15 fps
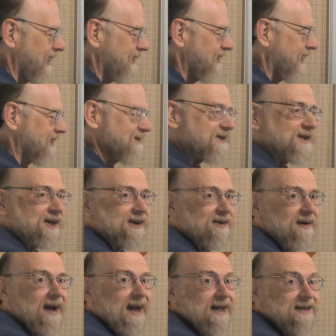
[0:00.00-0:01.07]
that's their
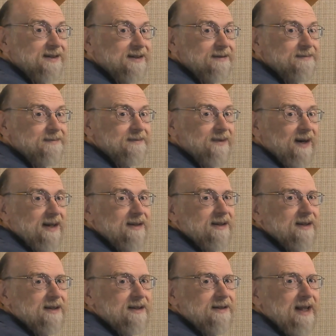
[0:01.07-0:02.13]
grant, right,
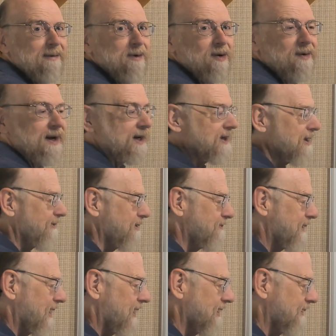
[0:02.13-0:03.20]
the demo grant coming
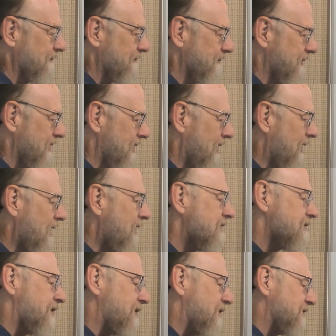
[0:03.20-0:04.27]
out.
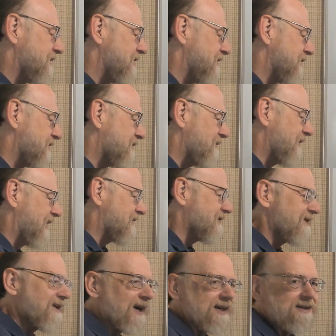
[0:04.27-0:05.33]
So notice that this creates a
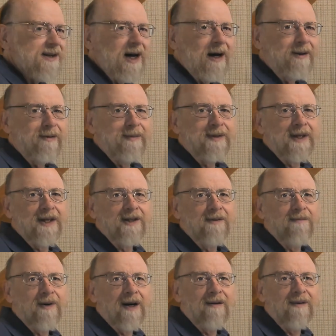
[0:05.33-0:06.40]
nice
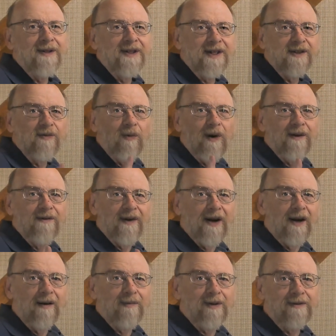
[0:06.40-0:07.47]
optimization problem with just one
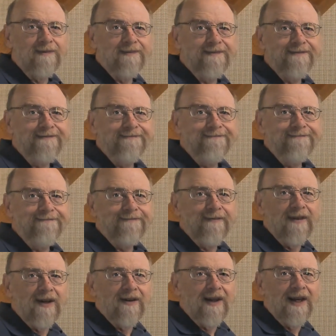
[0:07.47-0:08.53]
variable.
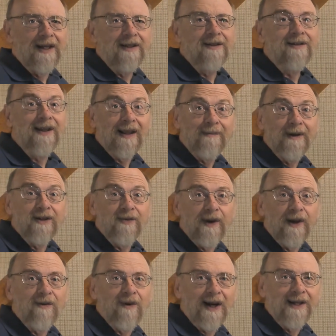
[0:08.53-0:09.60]
Okay, so that means we
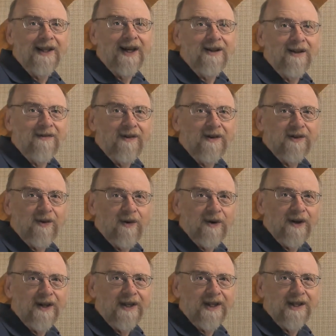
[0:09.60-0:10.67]
can write down the first order
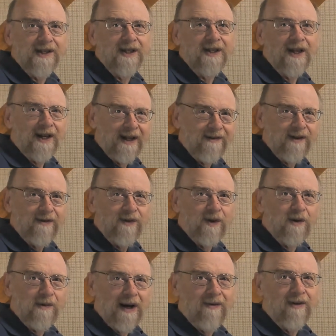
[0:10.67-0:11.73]
condition, not have to fool
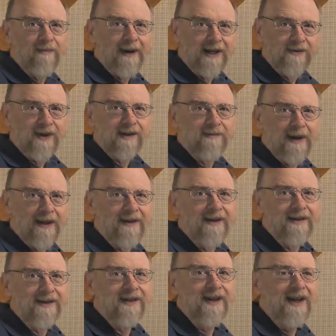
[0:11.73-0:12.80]
around with matrix
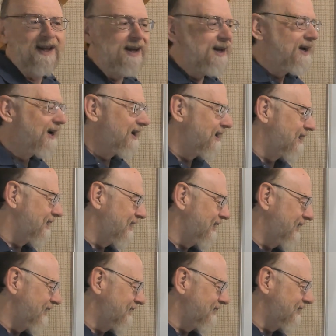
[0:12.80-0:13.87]
methods,
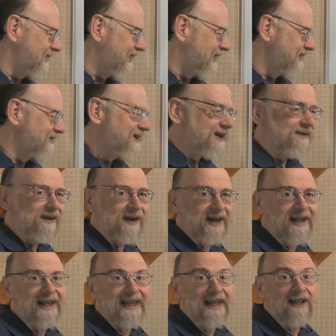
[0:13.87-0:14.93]
and you get a really
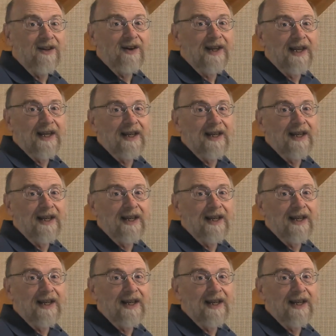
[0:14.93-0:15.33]
clean looking